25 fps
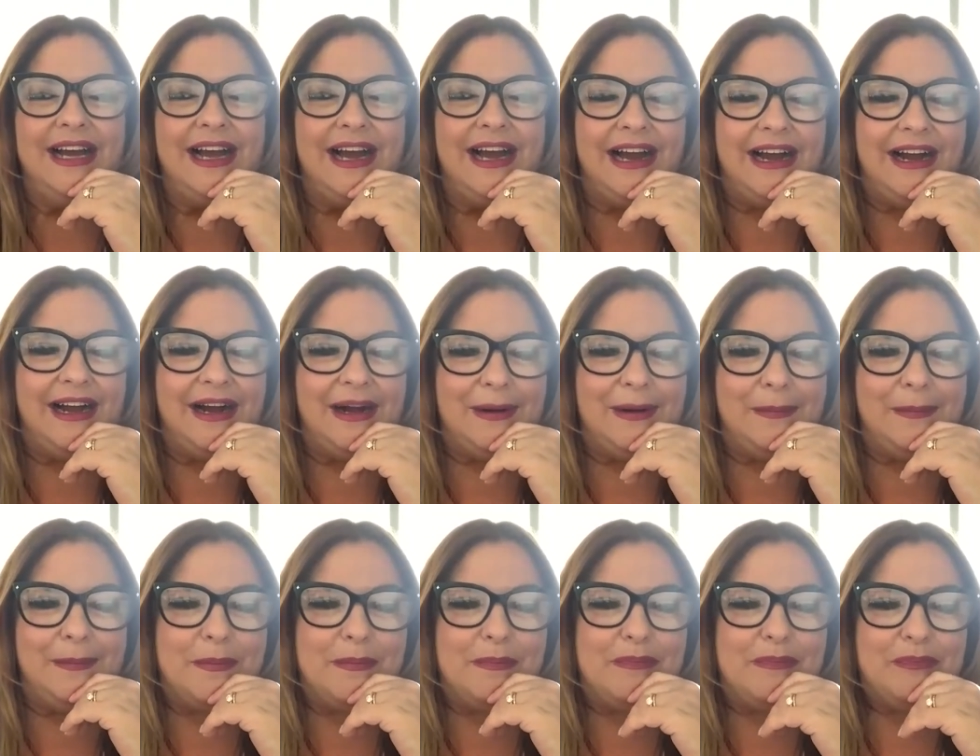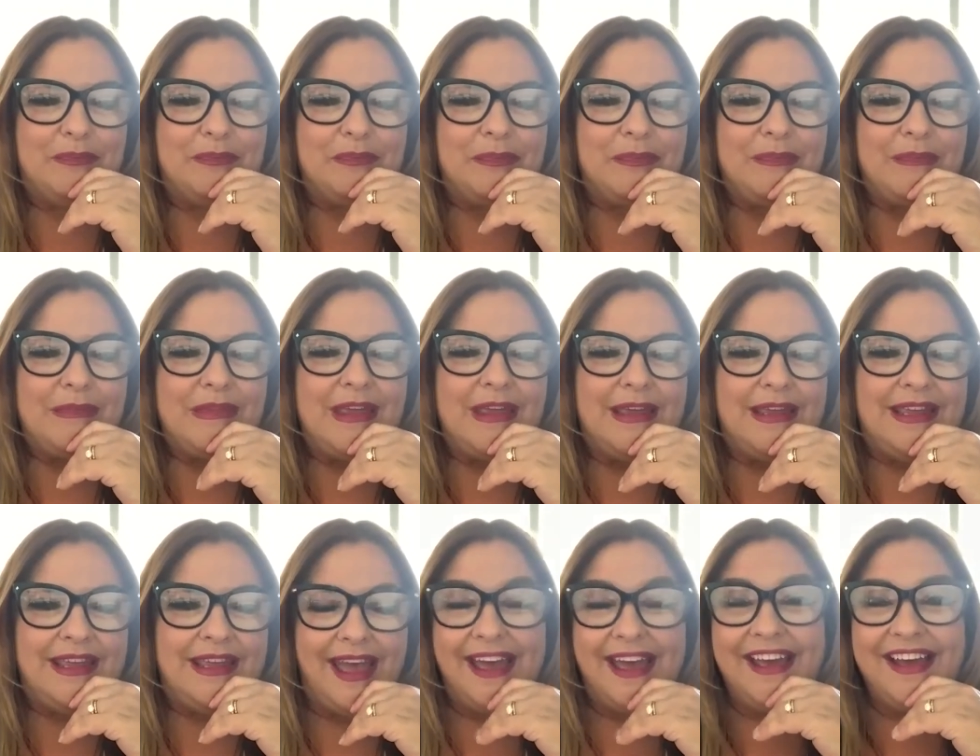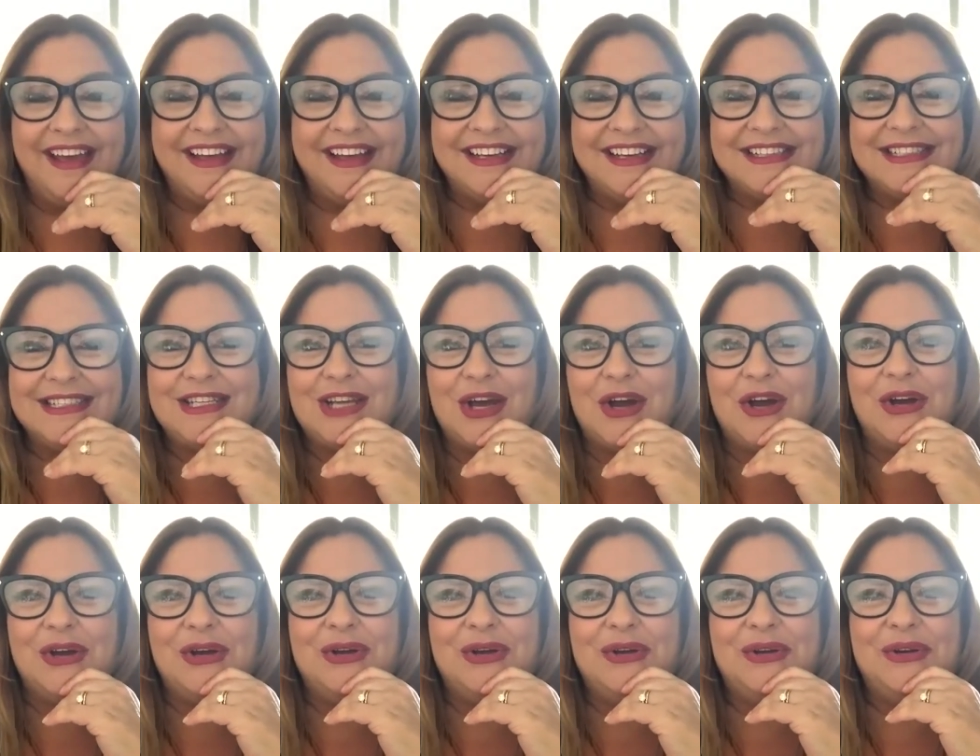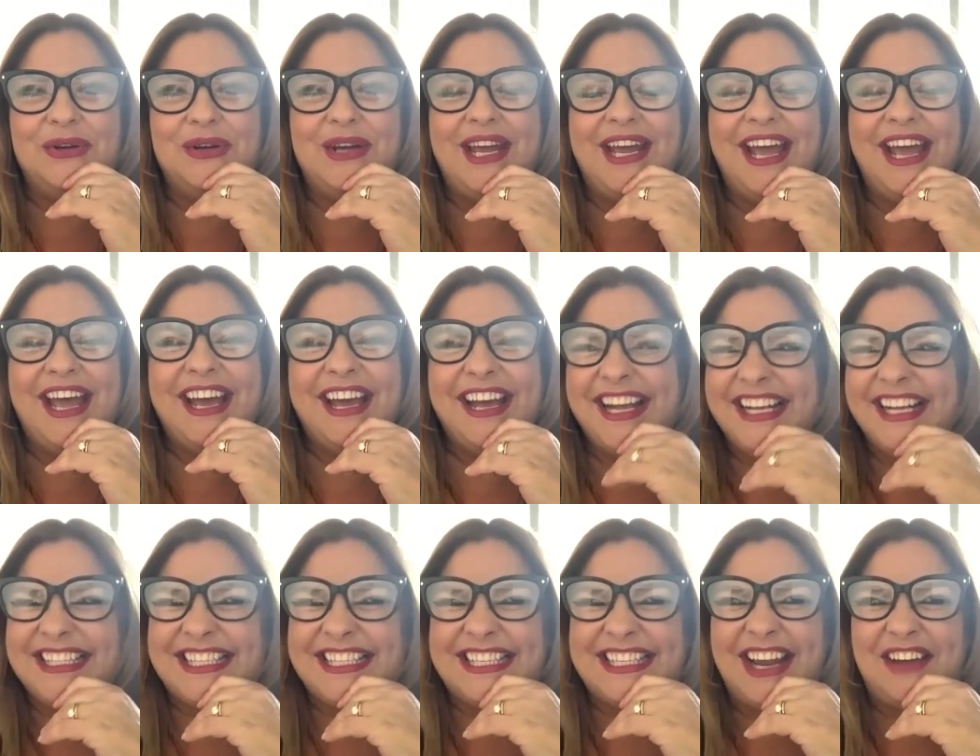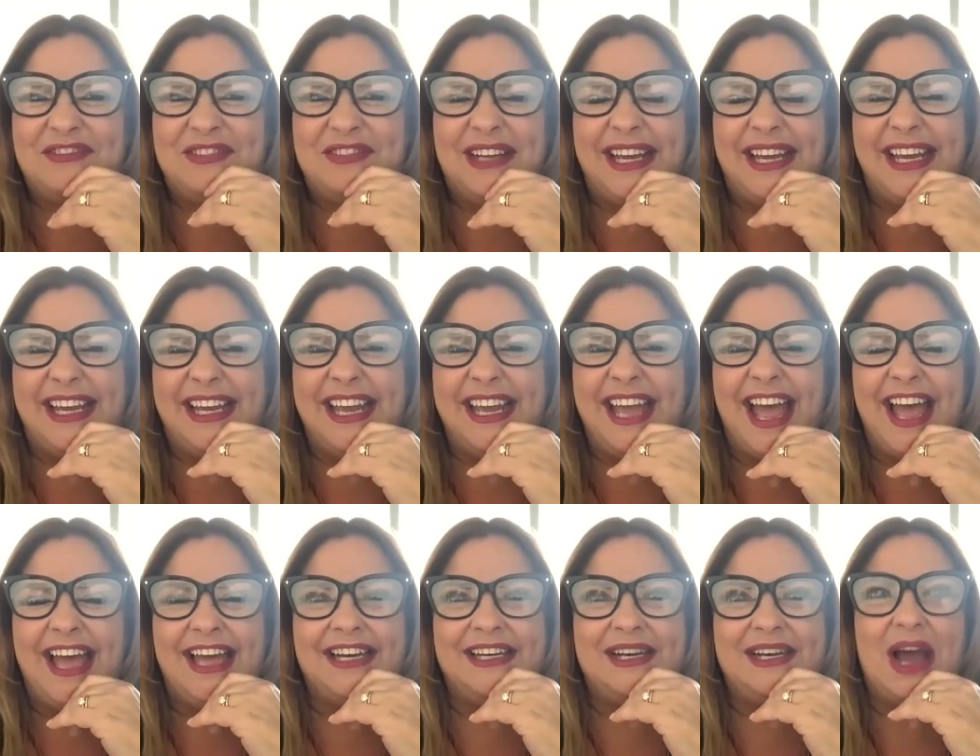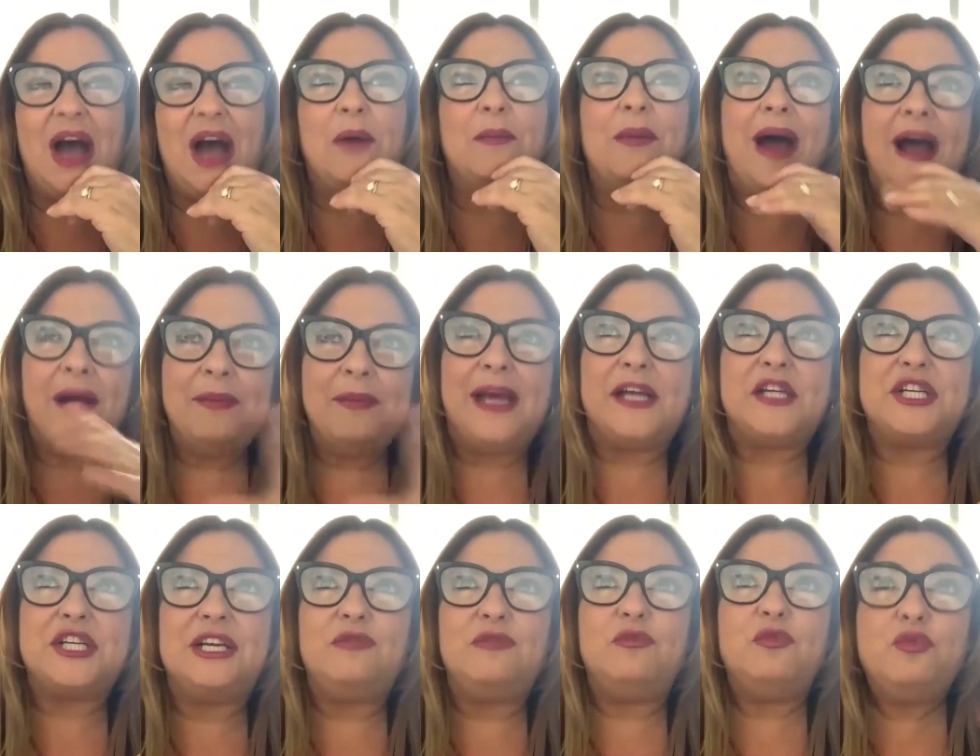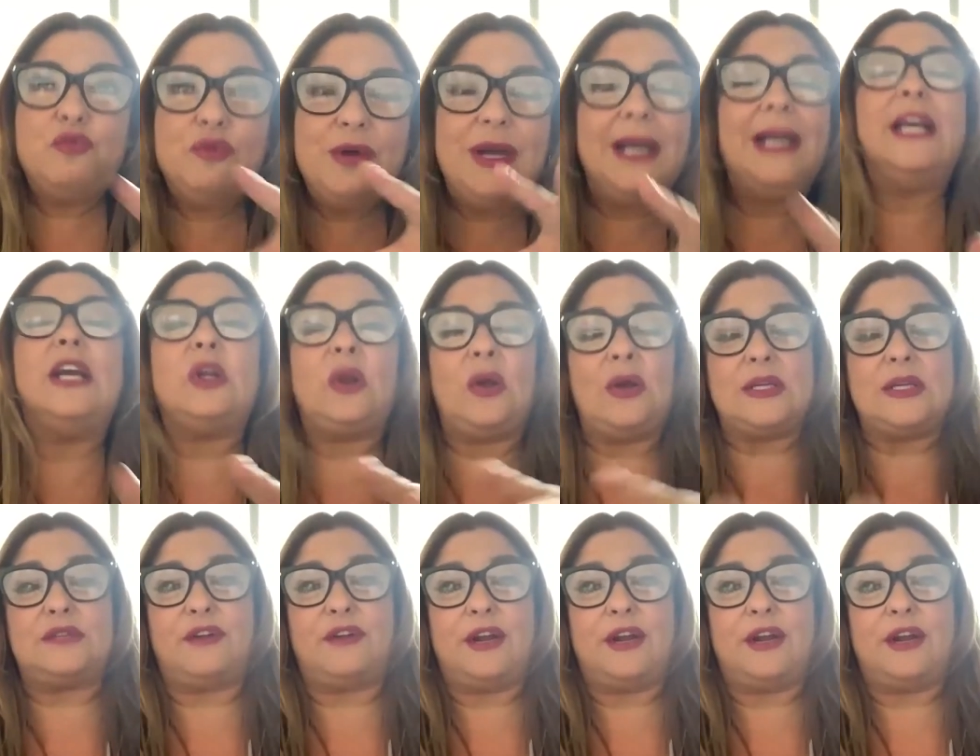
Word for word: Um, yeah, so yeah, it's lovely, and um, I'm actually really close